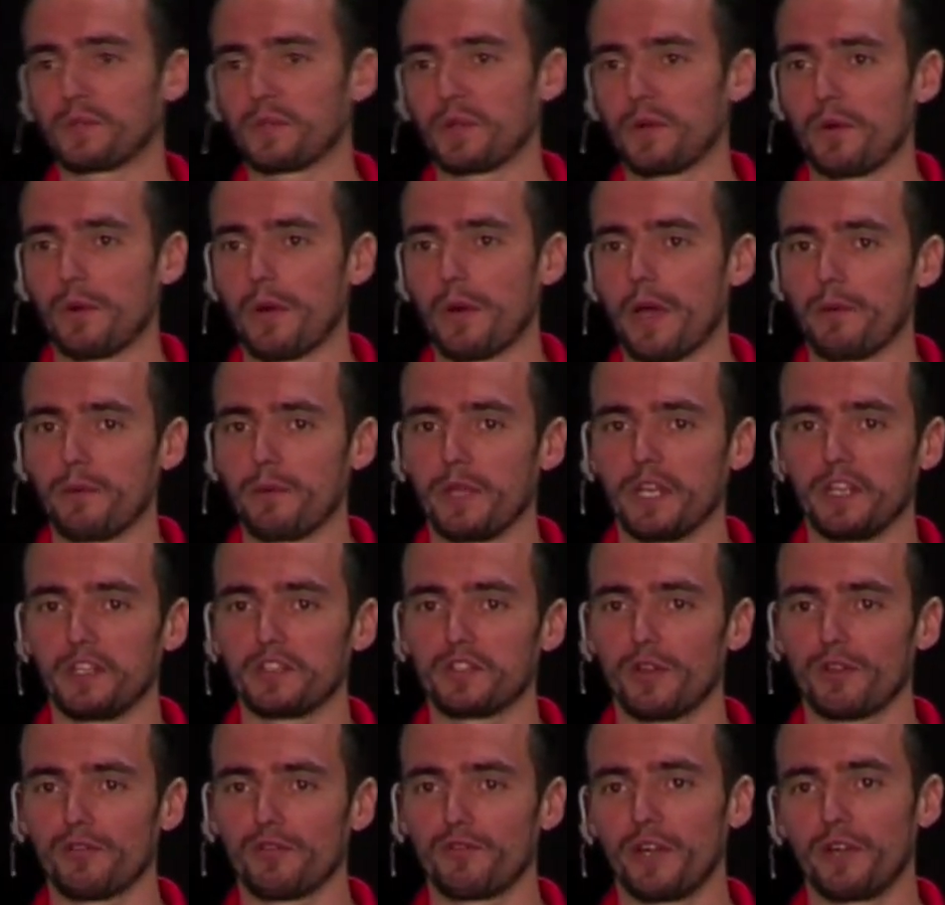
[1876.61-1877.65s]
So I mean,
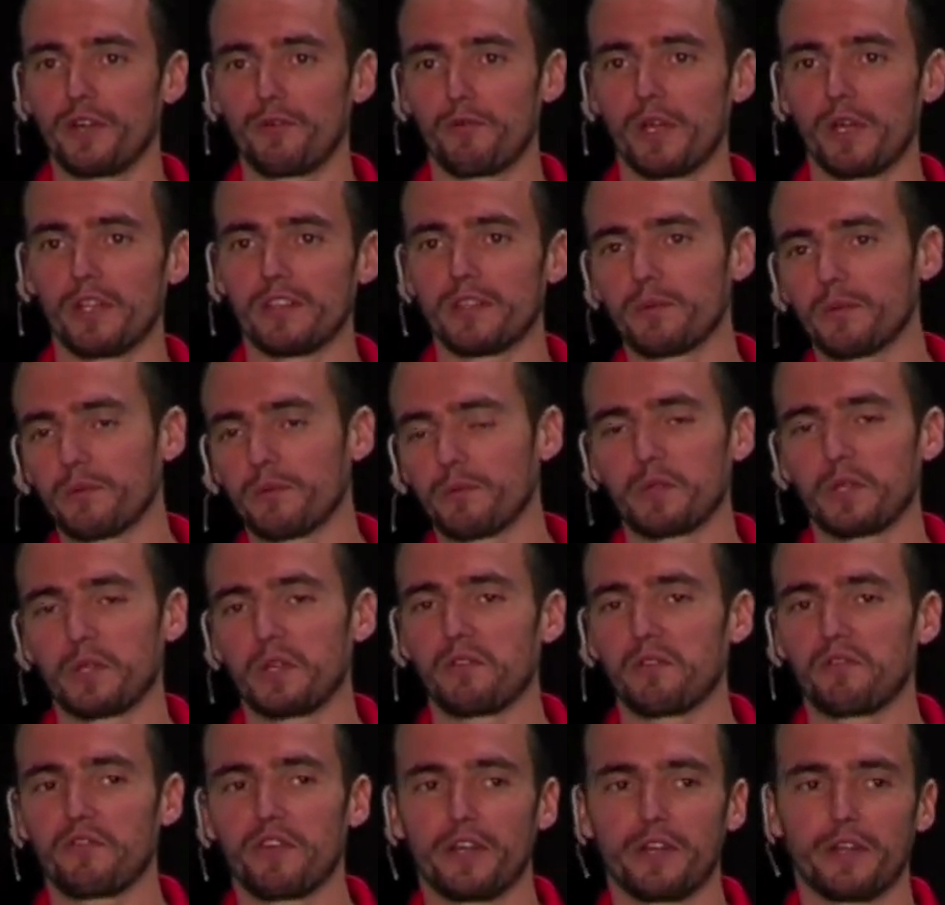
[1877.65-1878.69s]
it's not very well,
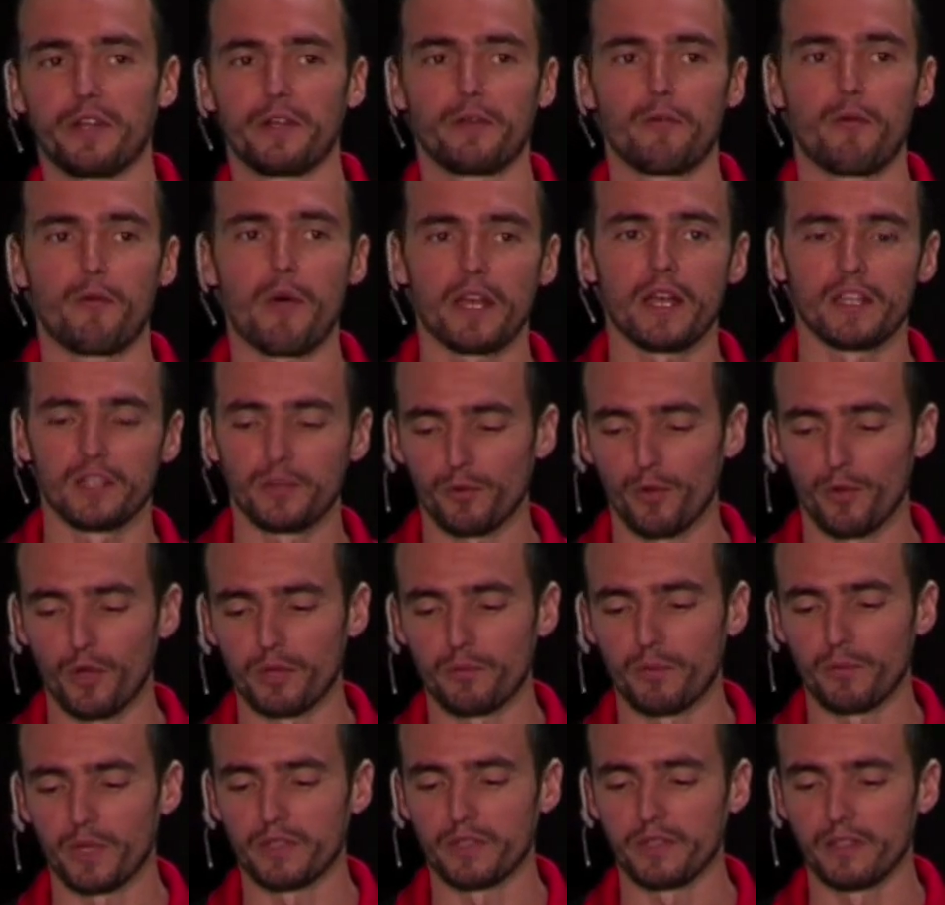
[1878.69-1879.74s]
uh, very wide
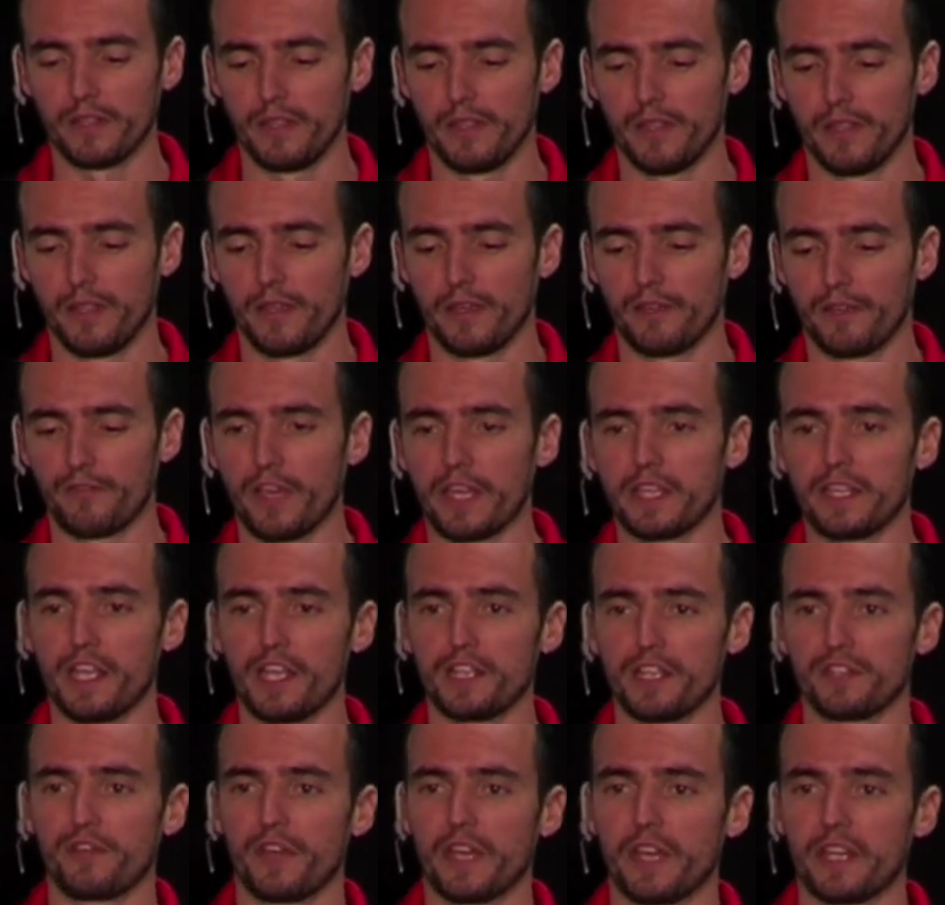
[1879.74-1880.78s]
deployed, but the idea
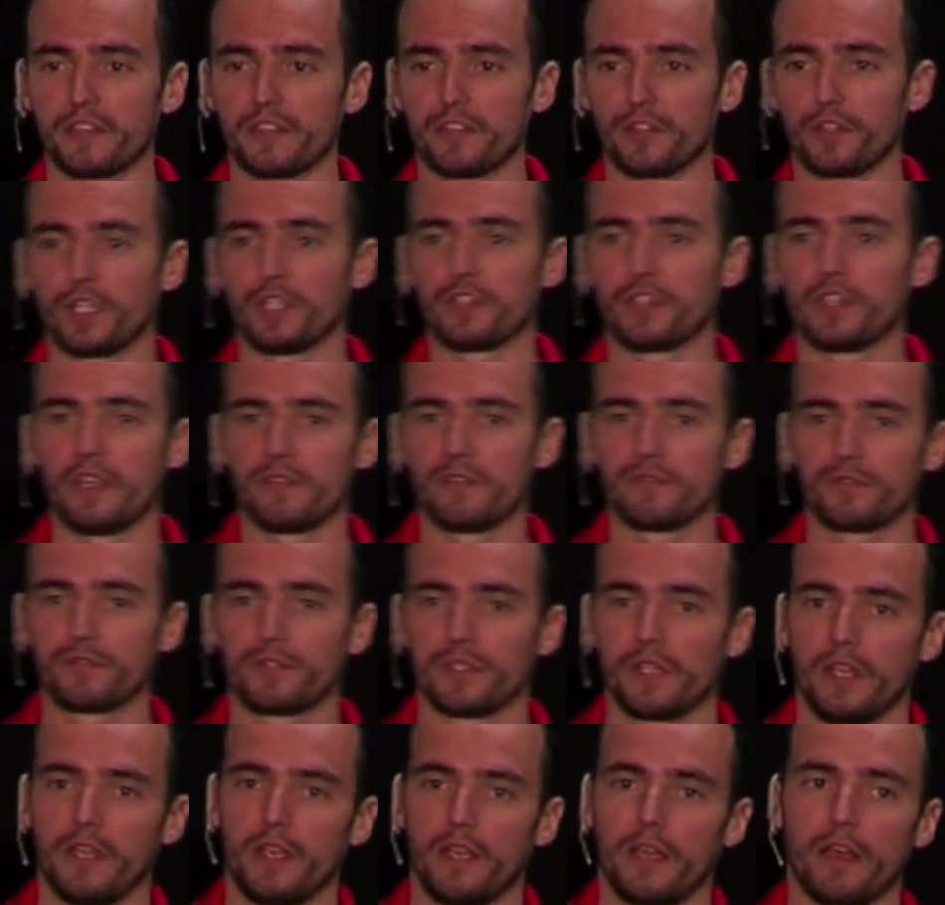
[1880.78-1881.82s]
is that it gives
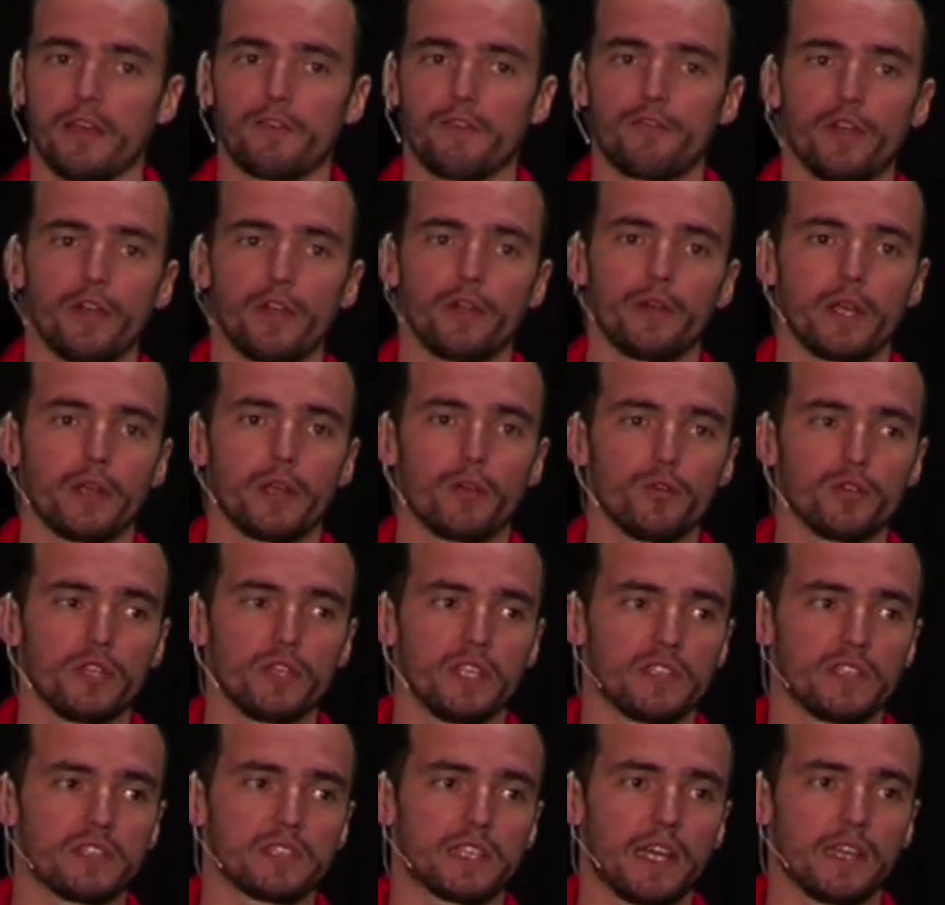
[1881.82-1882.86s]
a very good
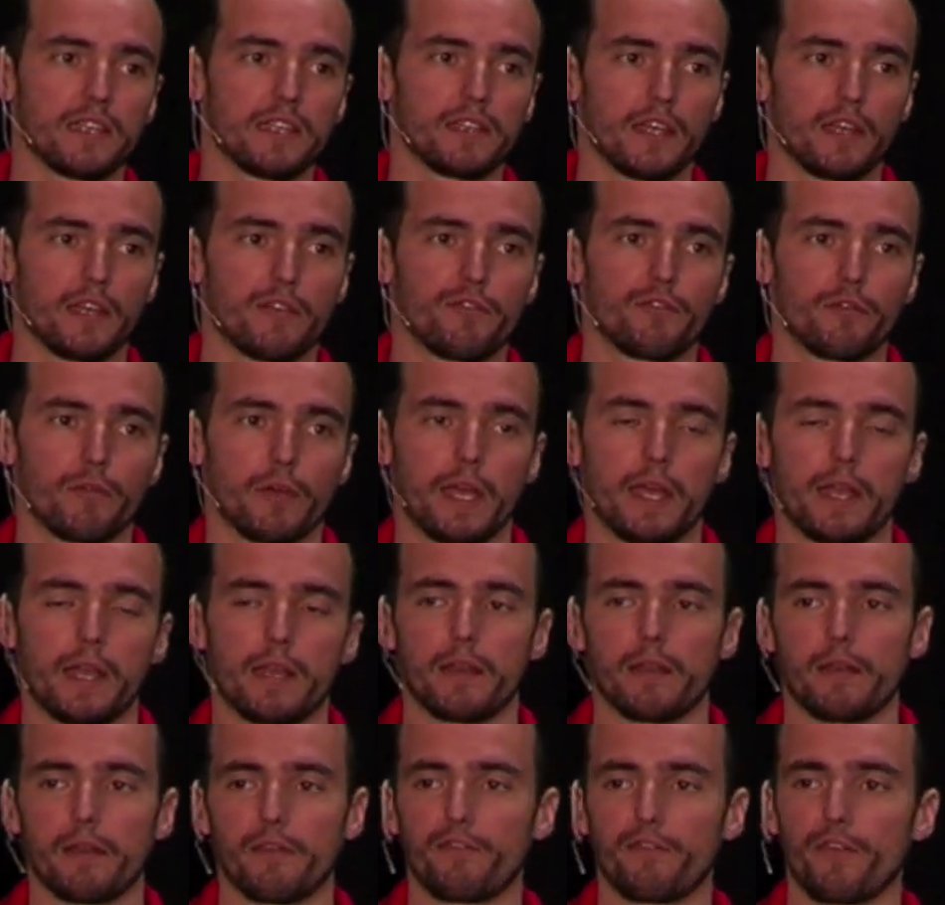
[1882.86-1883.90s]
insight and,
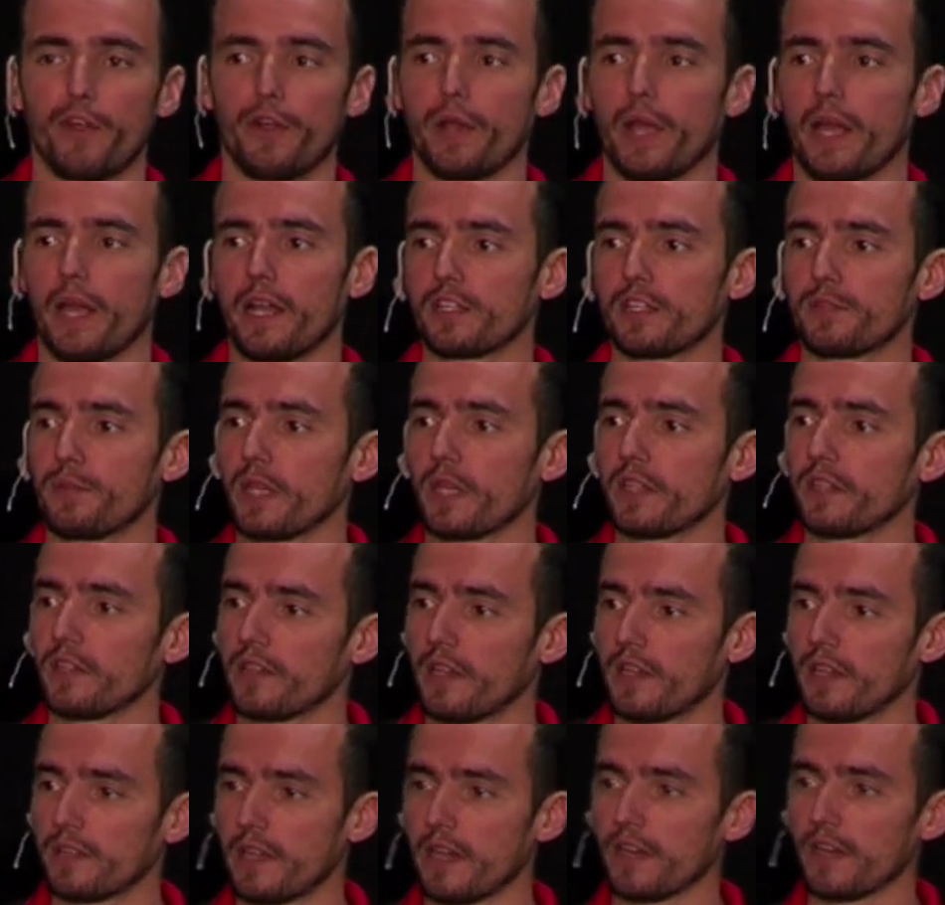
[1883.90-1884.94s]
and very unexpected
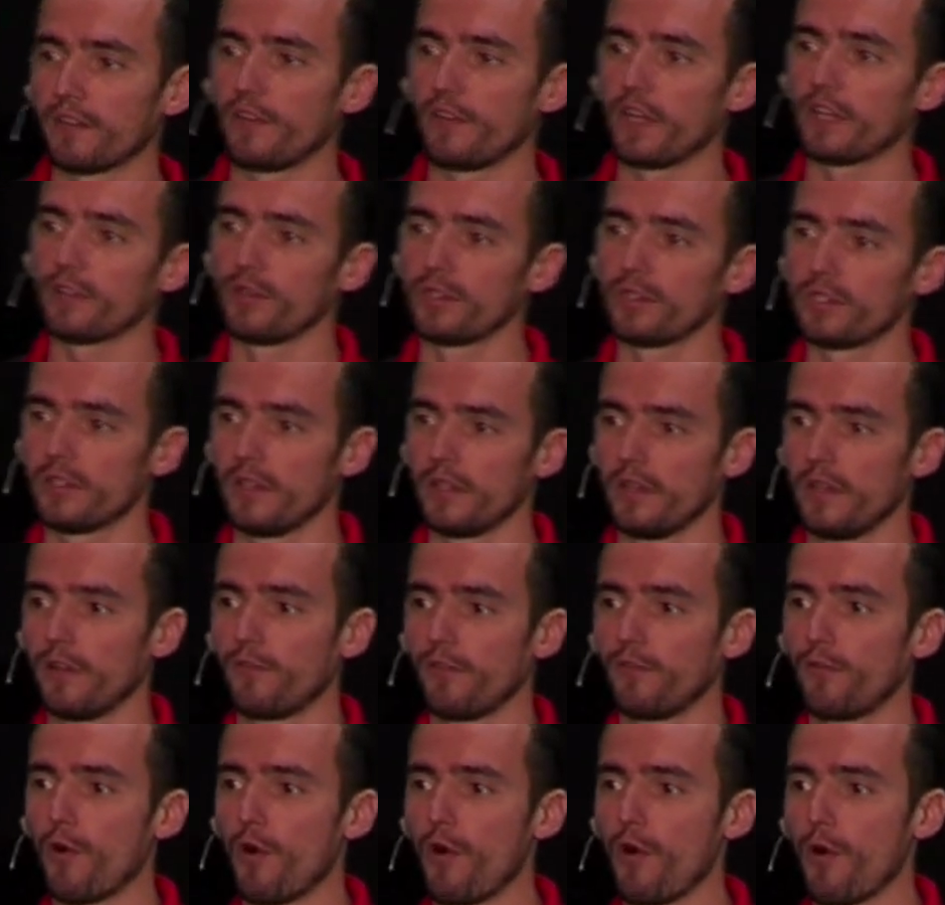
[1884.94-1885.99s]
attack vectors
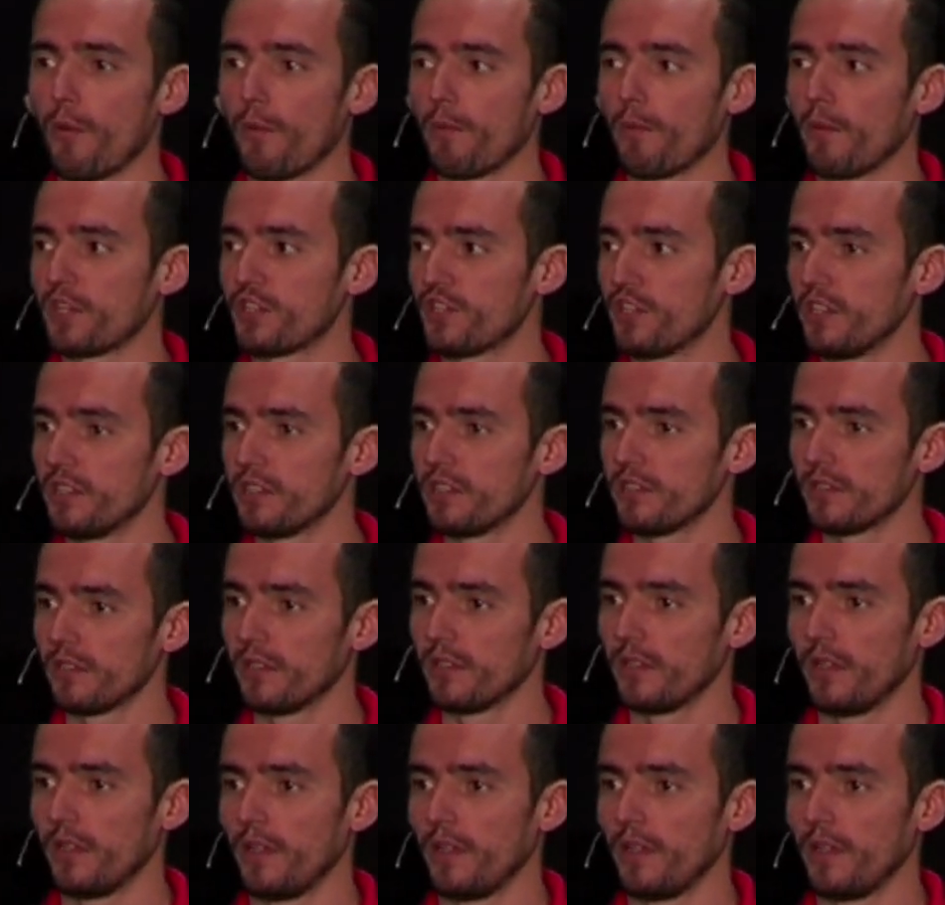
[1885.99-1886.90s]
for machines,